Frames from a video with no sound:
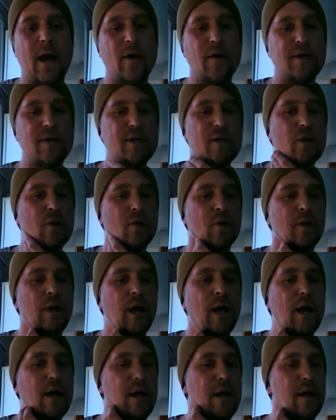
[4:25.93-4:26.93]
and how it's
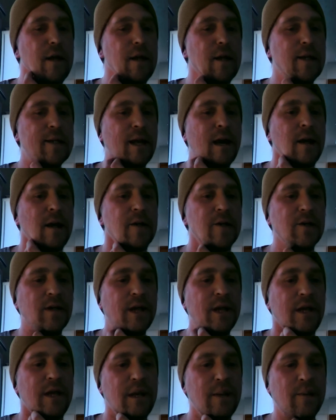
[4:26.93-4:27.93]
creating this
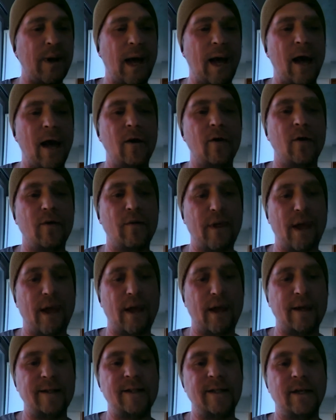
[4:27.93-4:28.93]
undulating pattern
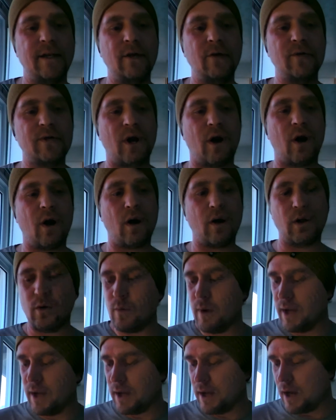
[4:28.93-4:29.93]
that continues all
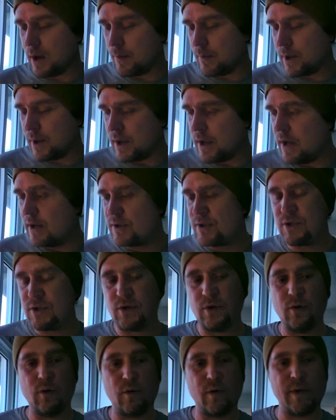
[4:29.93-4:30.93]
the way up
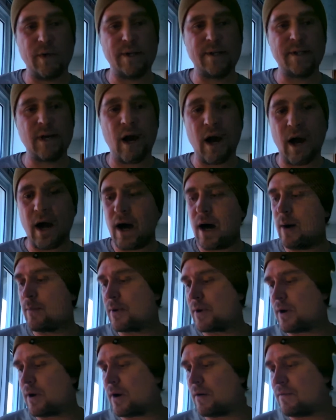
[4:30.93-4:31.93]
to the
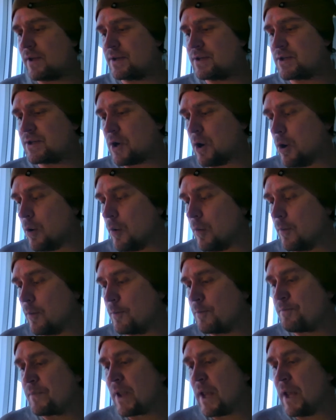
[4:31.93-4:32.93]
top of the dome.
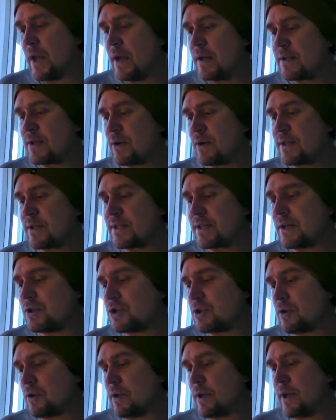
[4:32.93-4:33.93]
So
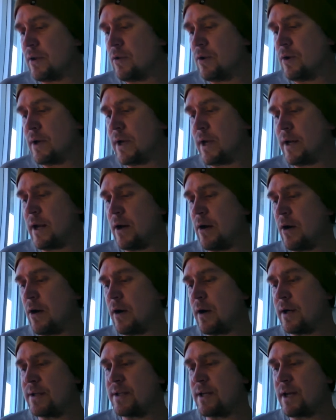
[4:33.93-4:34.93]
essentially, looking at
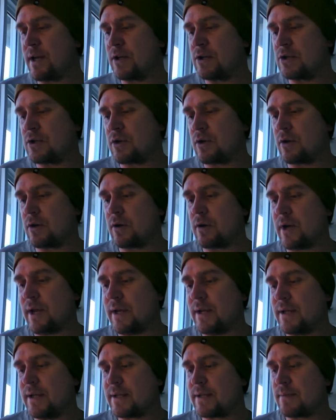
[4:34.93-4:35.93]
architecture
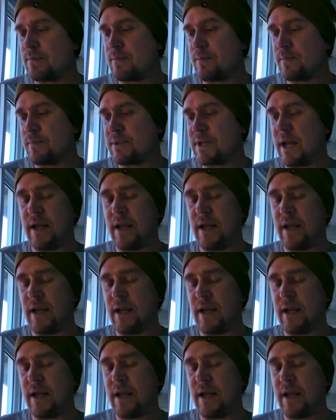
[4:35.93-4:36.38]
is